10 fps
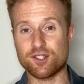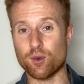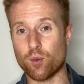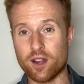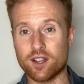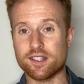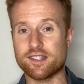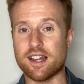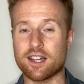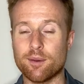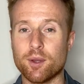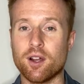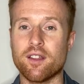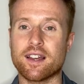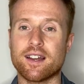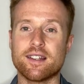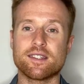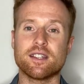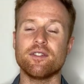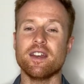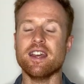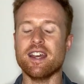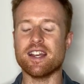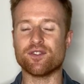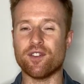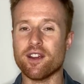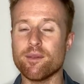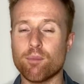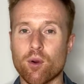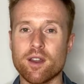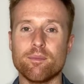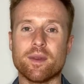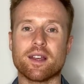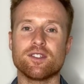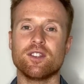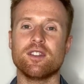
to where you could stack up and all that kind of stuff. It's very important because you